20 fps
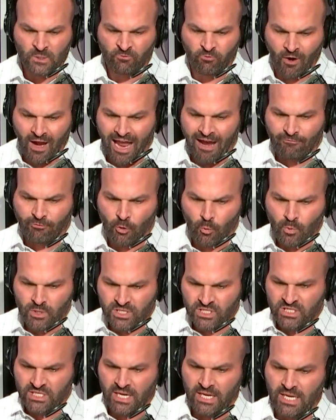For
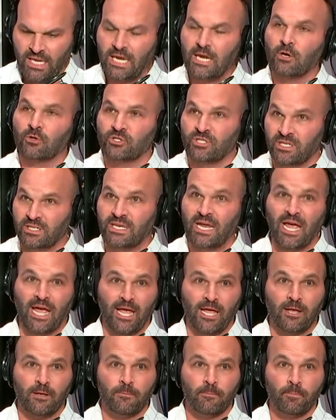everyone sitting here
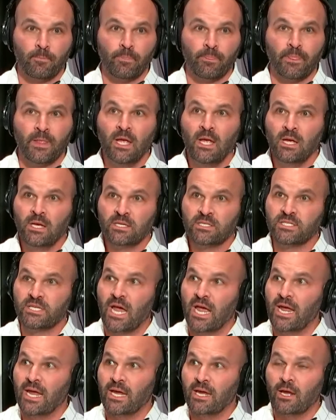today
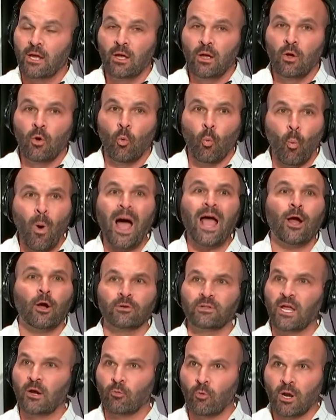saying, why
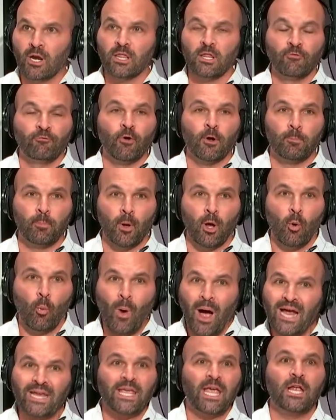aren't they running the football?
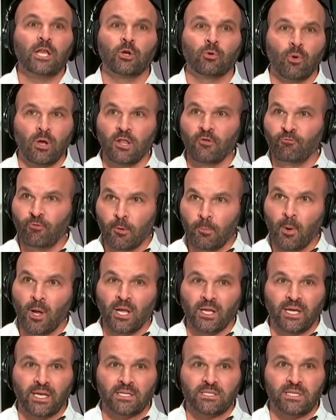Why can't you run the
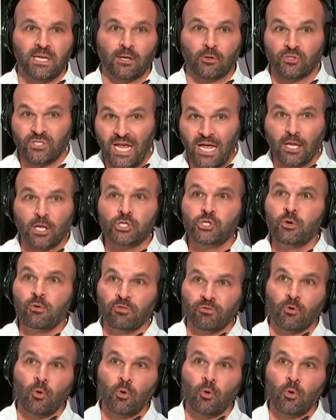football against Nicholls? LSU